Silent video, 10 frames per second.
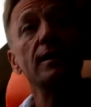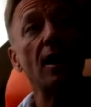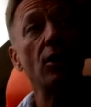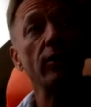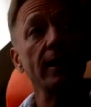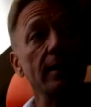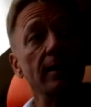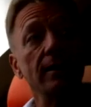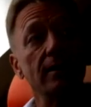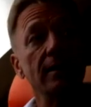now and,
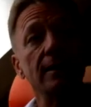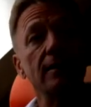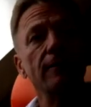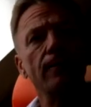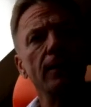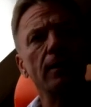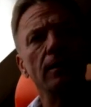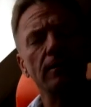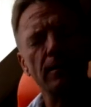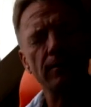and, and uh,